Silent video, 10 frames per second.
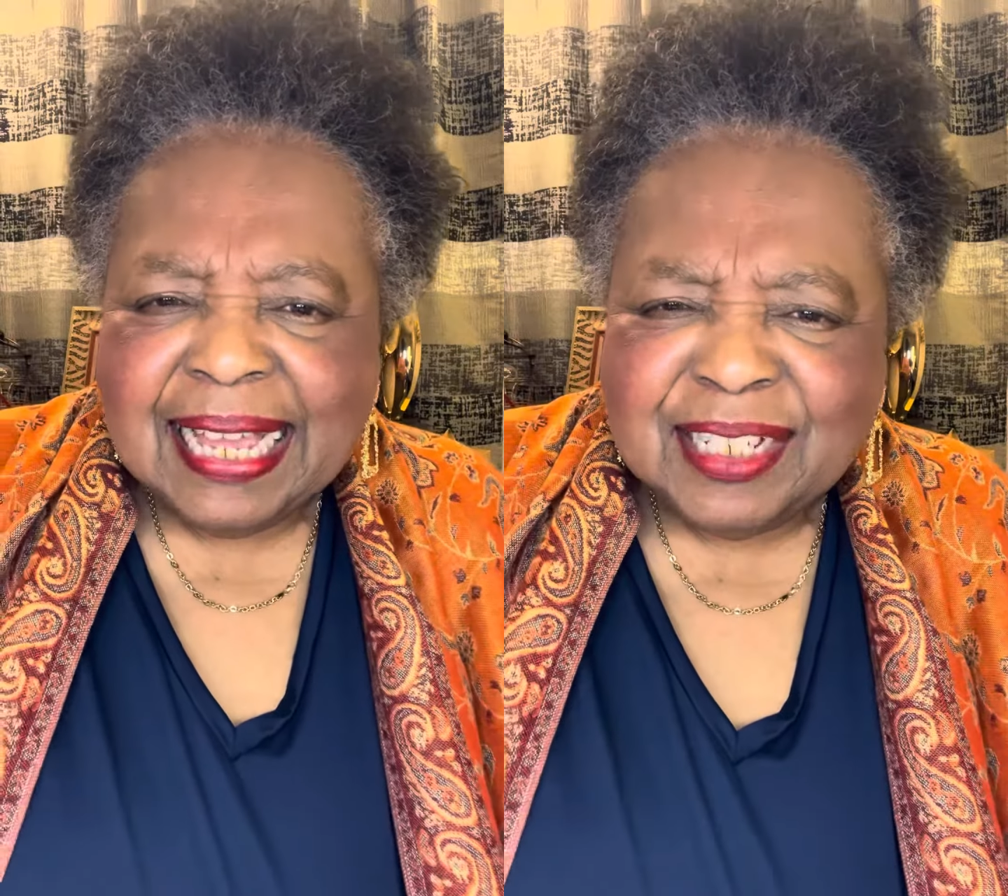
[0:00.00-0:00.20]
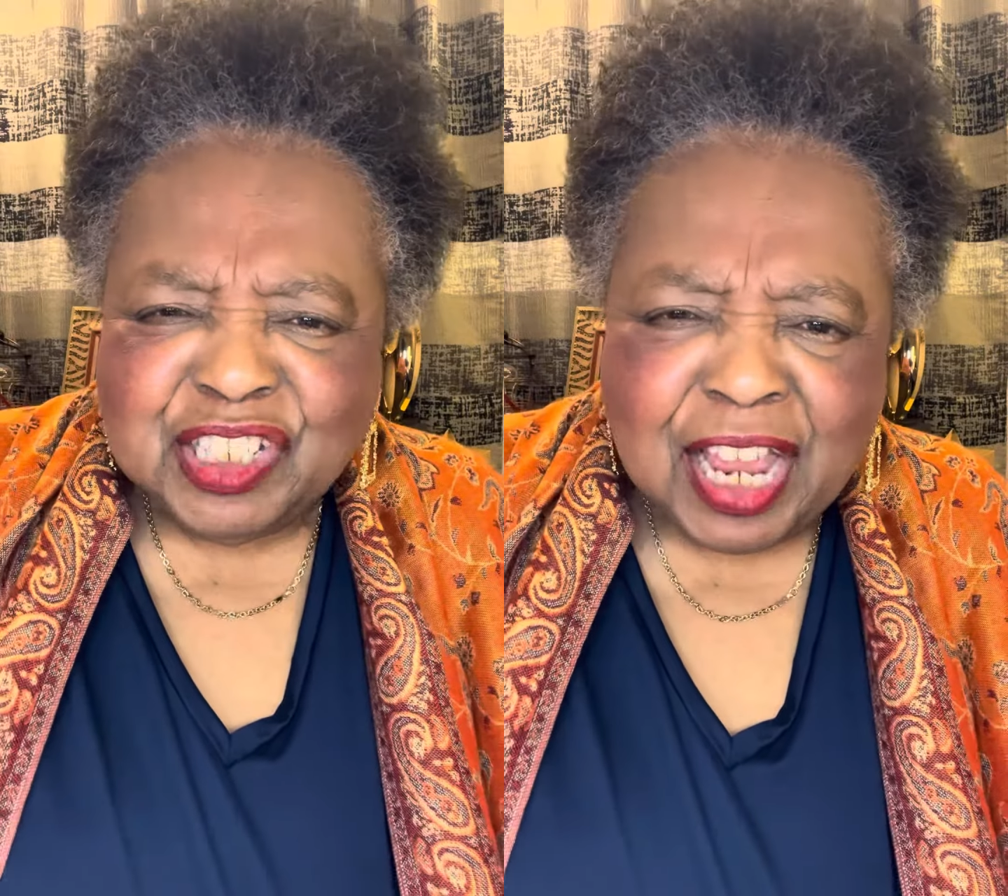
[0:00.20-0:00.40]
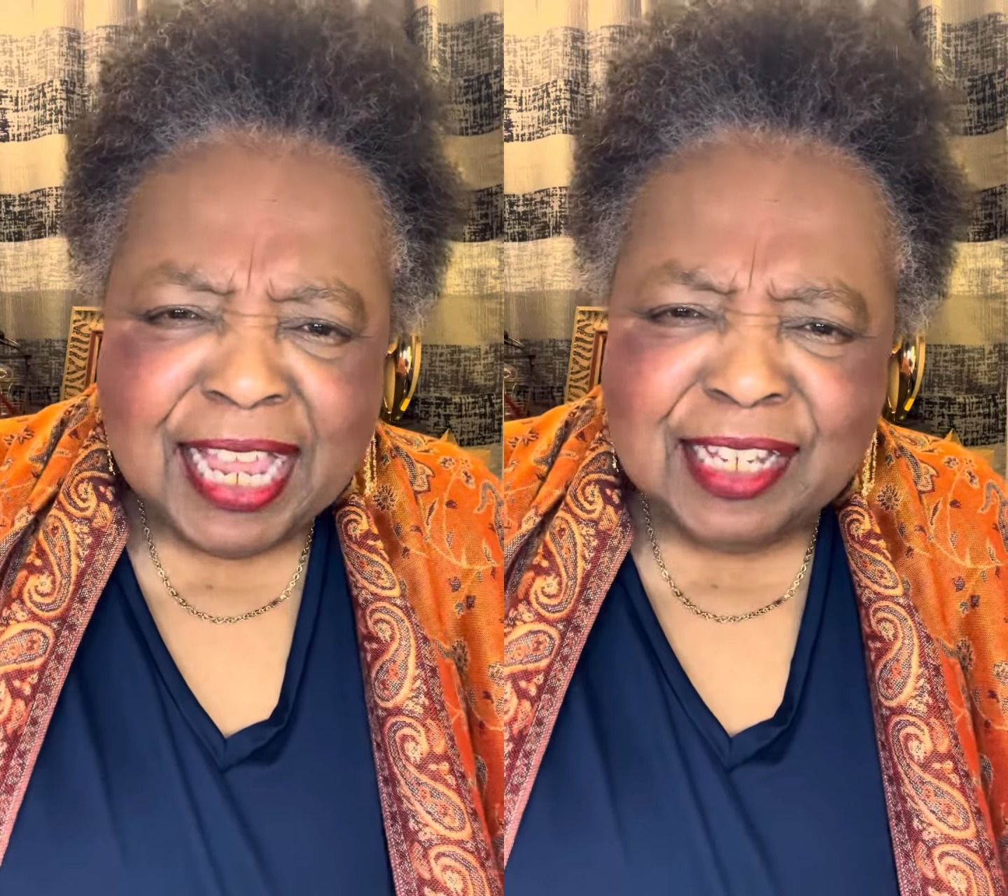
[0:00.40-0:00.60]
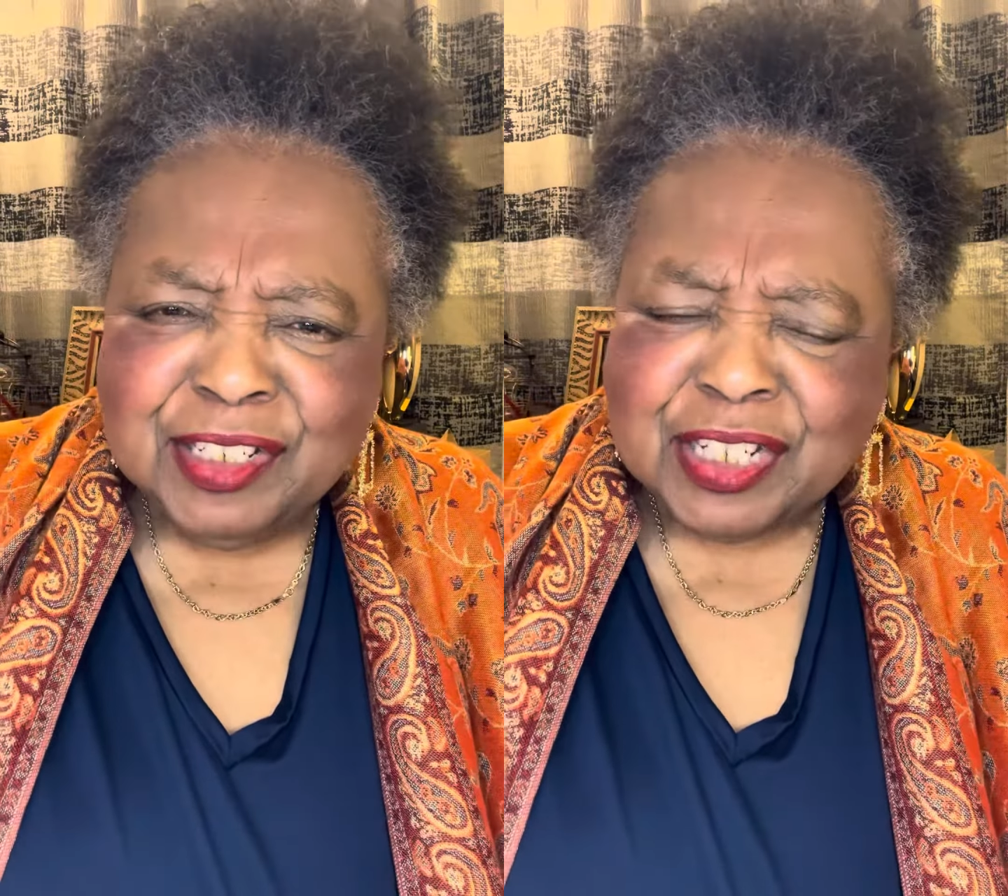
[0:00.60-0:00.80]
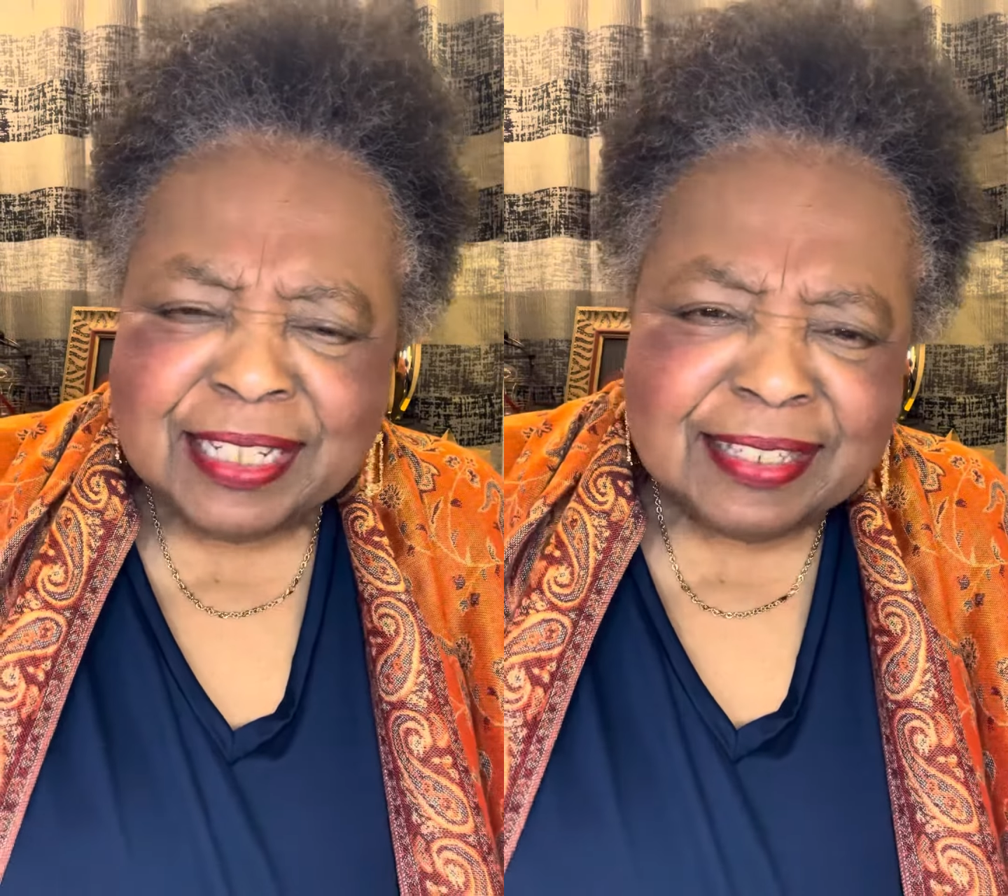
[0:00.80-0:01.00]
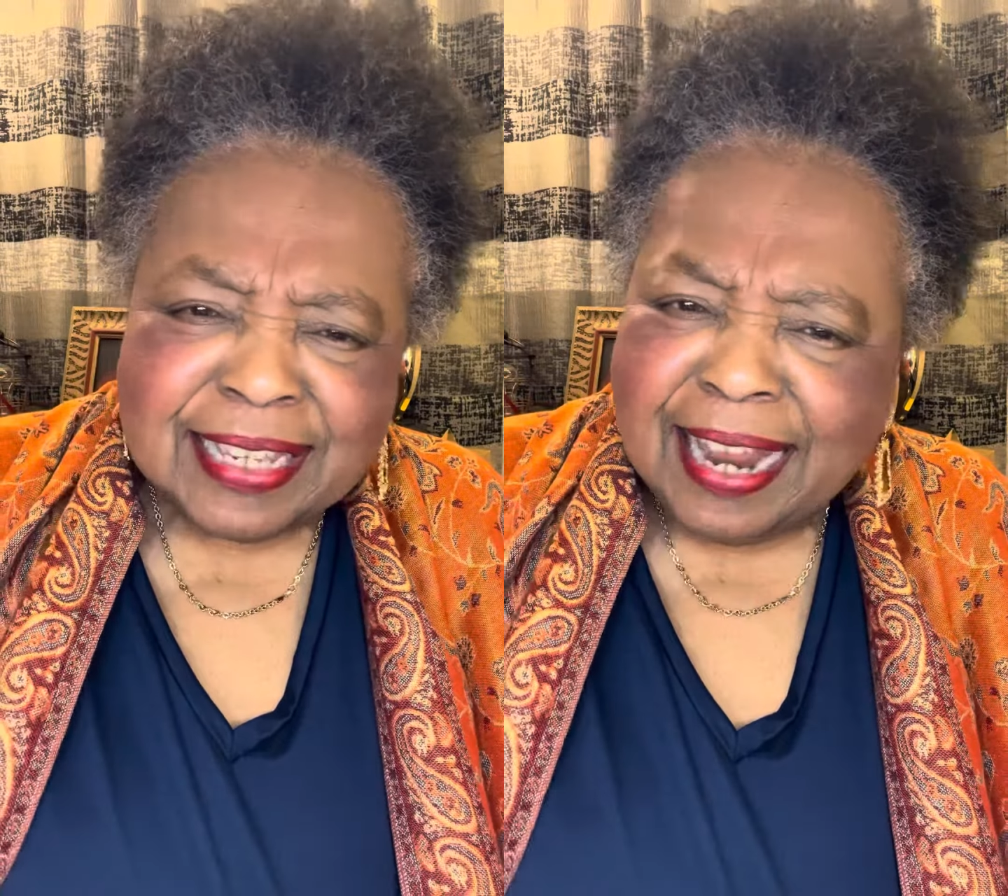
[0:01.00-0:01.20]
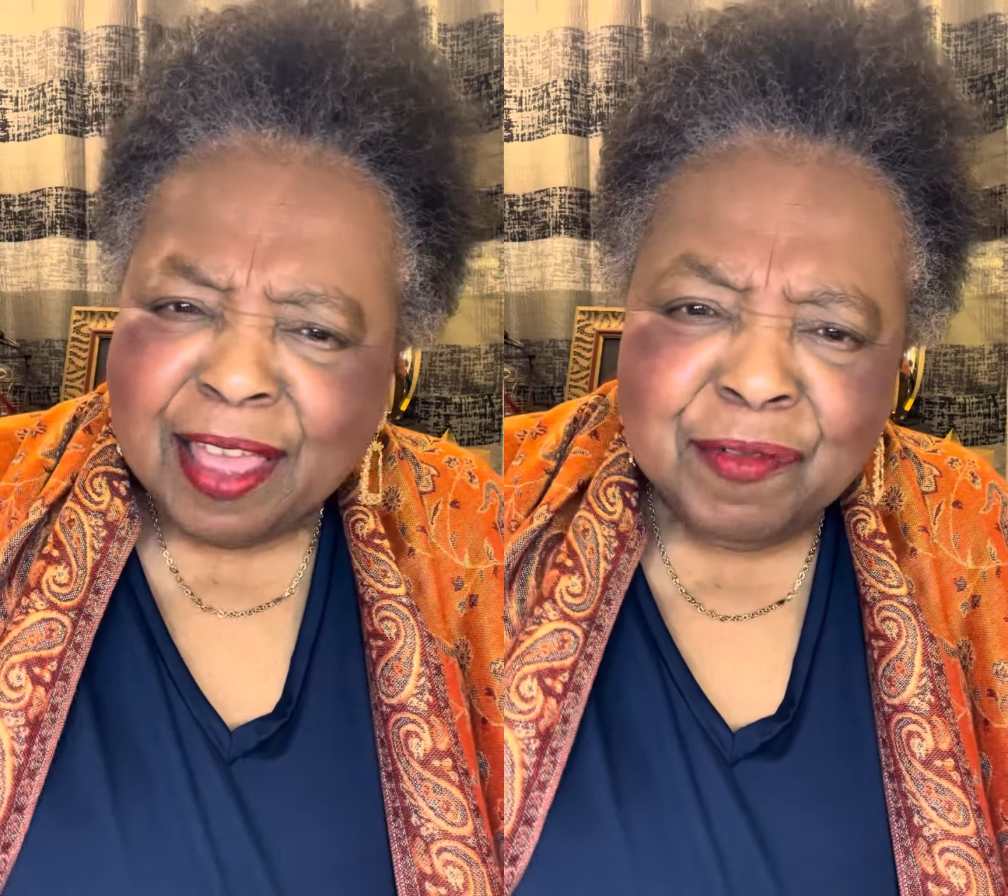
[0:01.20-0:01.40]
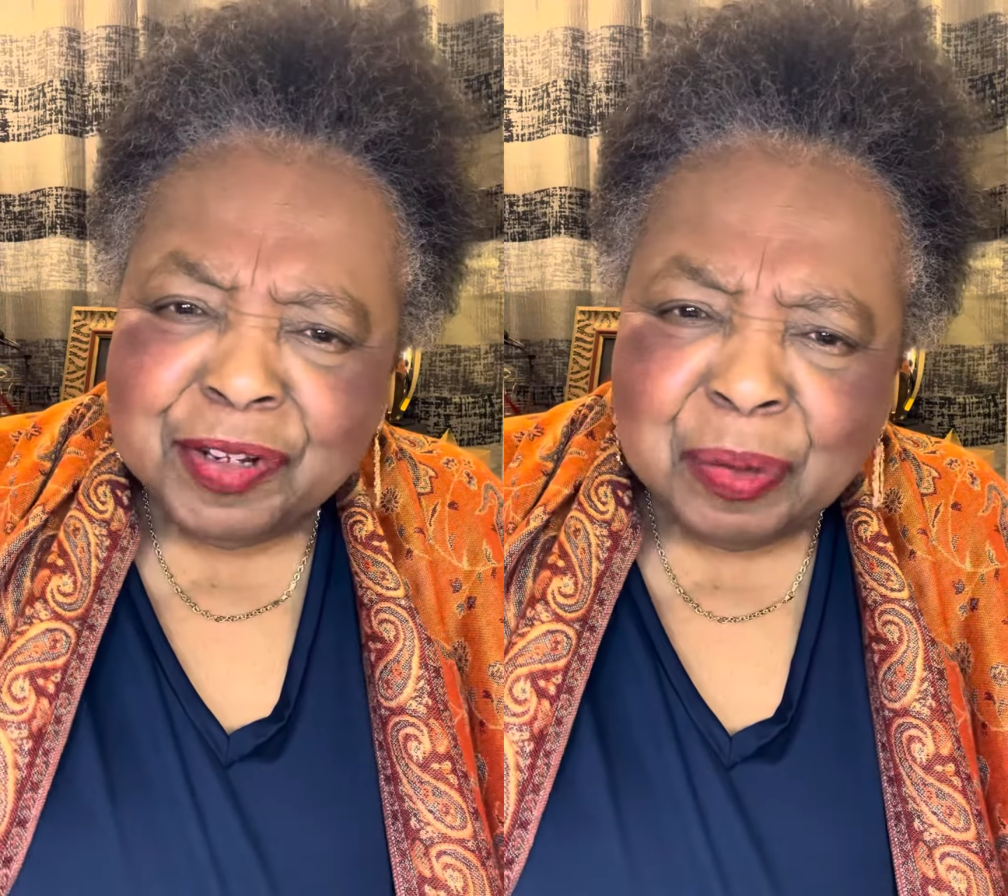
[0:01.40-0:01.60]
Change is
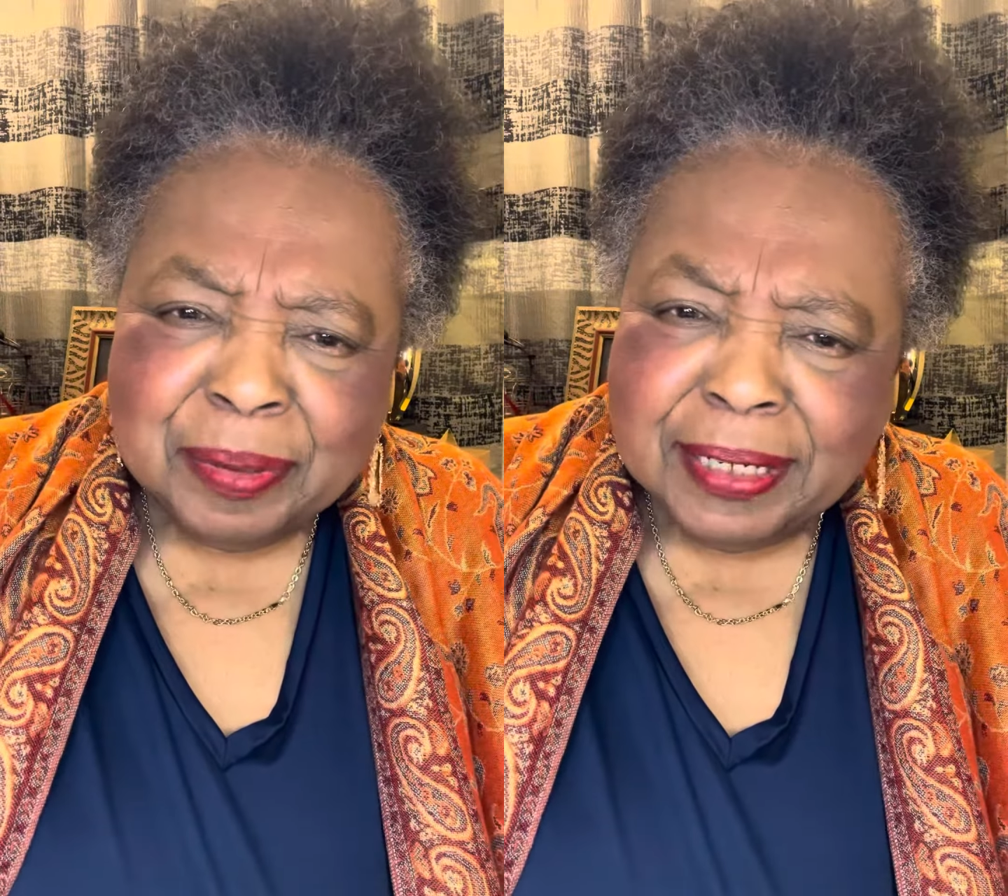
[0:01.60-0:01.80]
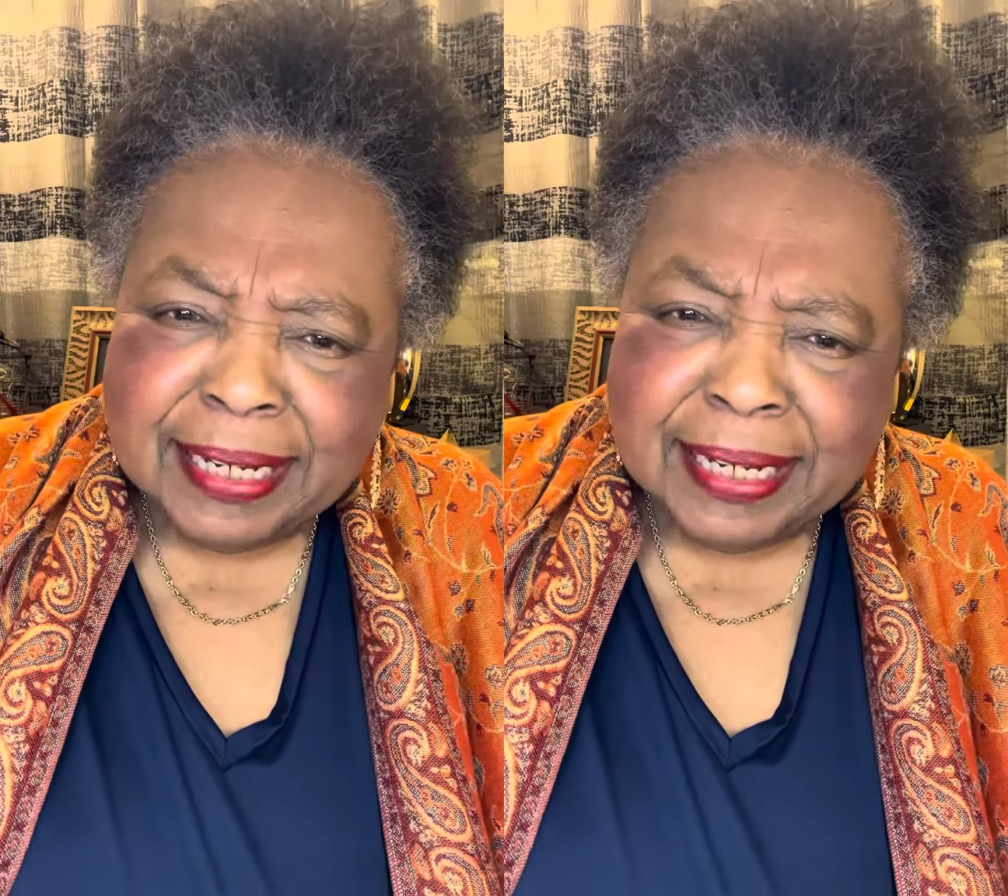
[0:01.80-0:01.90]
inevitable